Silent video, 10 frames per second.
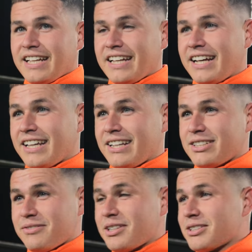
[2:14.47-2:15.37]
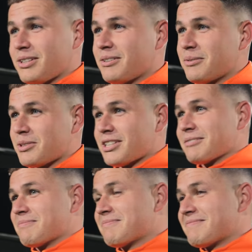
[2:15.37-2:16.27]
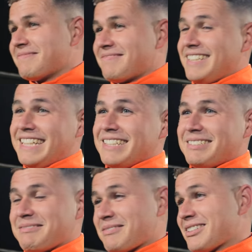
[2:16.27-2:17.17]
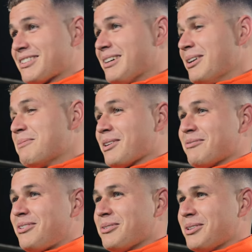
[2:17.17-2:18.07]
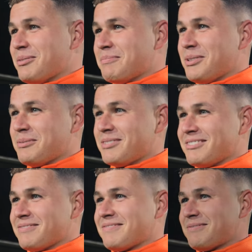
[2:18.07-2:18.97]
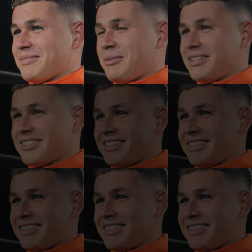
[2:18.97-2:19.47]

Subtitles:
Yeah, I'd like to think so. I wish I hope I can follow it up, but we'll wait and